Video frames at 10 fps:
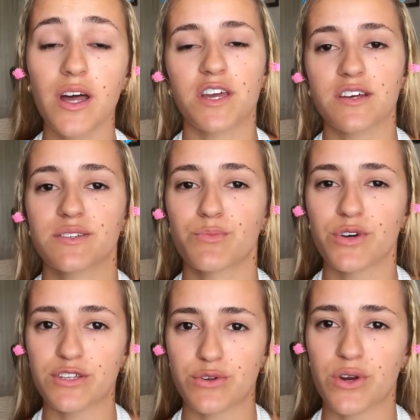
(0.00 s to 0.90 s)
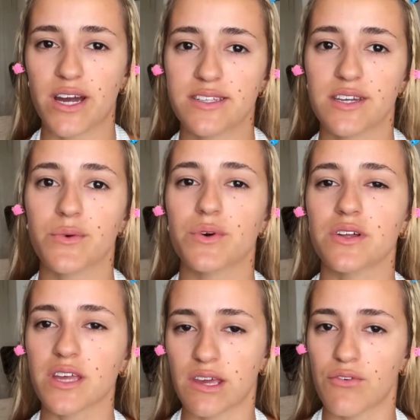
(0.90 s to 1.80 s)
because moisturizing
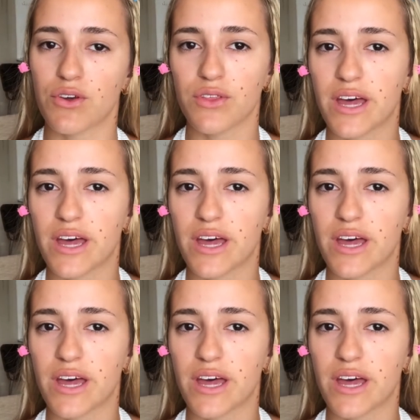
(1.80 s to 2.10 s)
will give you